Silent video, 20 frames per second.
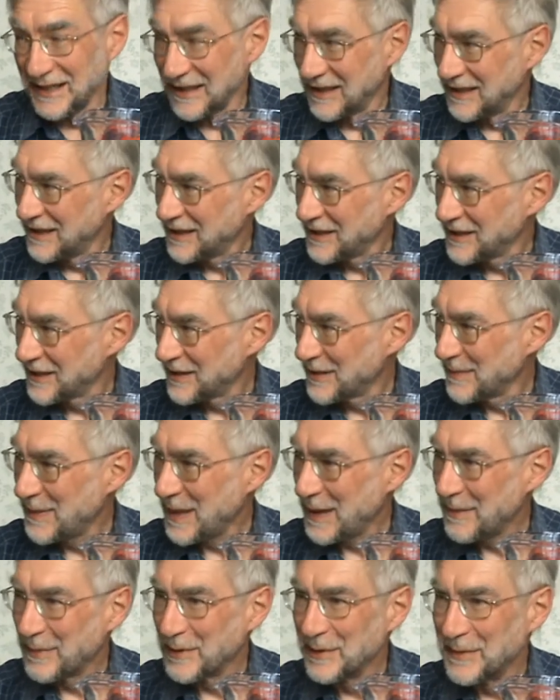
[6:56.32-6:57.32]
like the
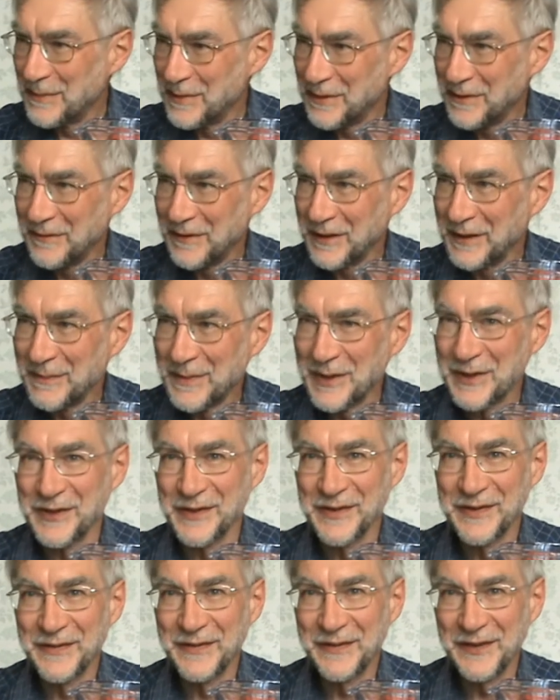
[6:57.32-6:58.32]
pepper moving
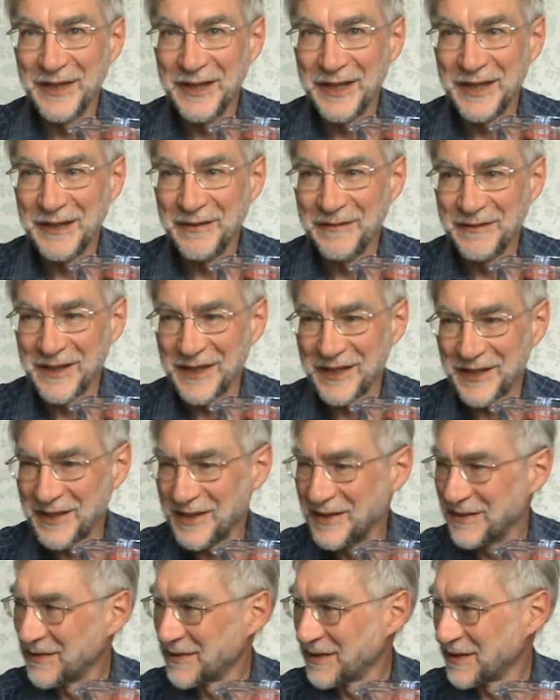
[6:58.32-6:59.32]
because of the
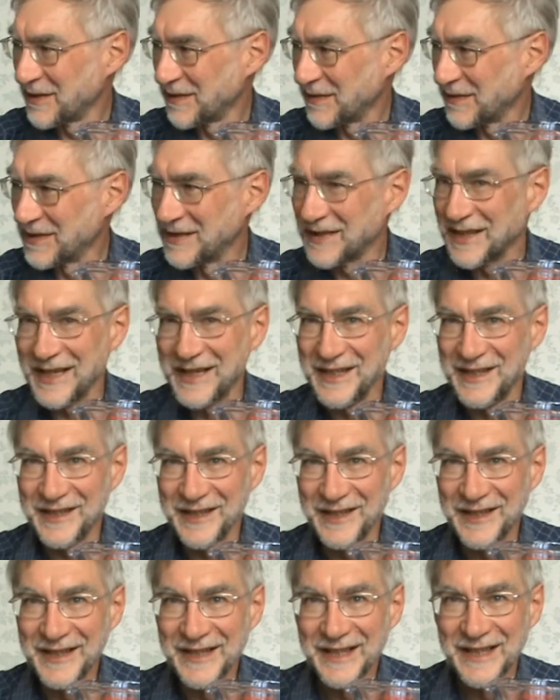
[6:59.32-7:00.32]
reduction of surface
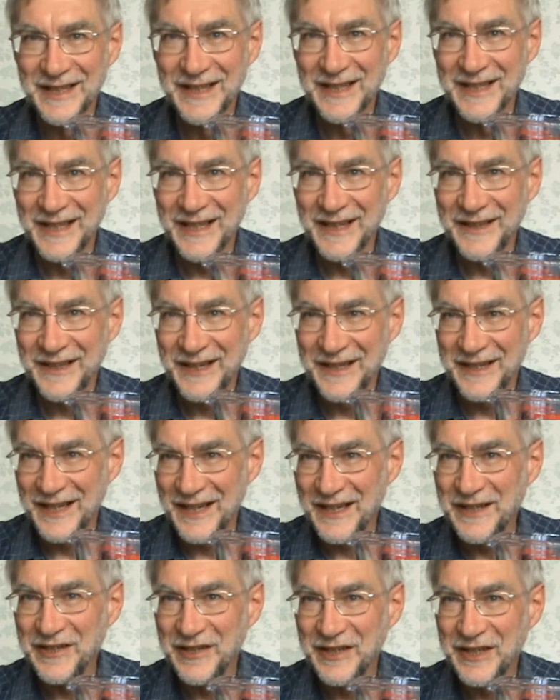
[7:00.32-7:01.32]
tension, and then
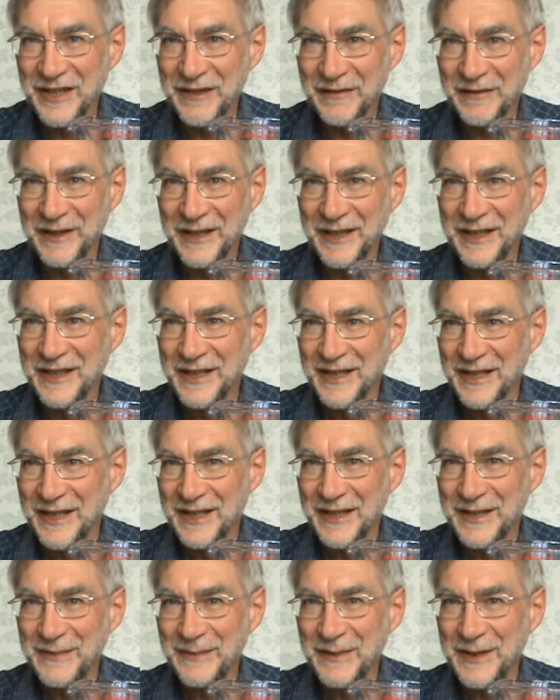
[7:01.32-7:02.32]
engineering
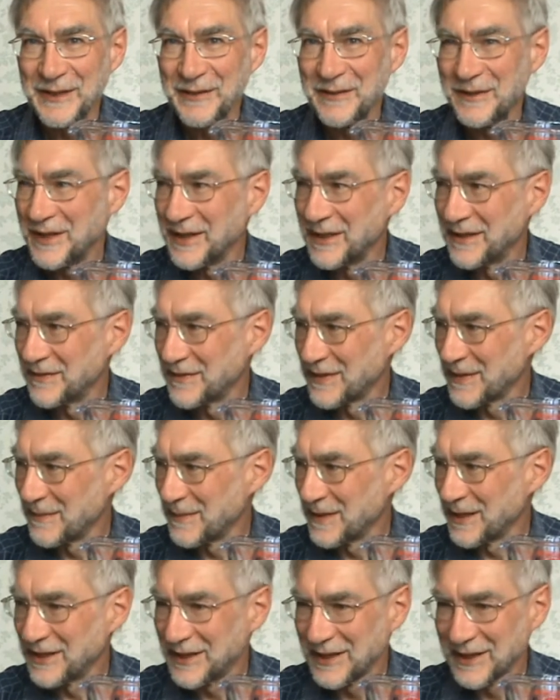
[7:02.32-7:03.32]
is when you think of
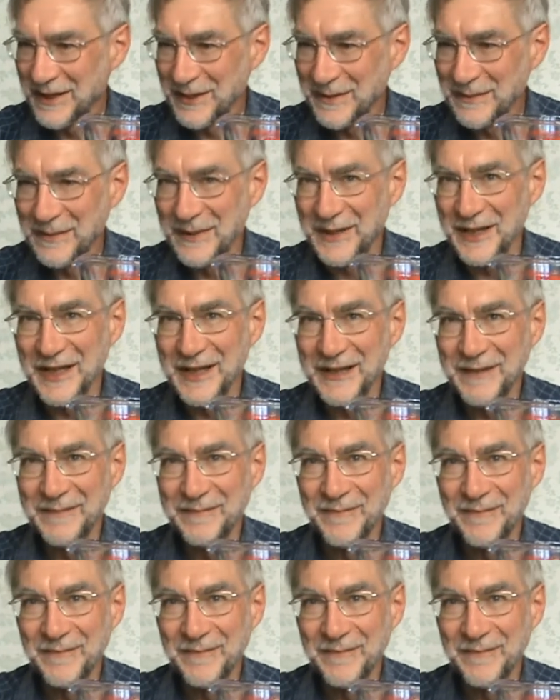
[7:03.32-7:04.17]
something to do with it.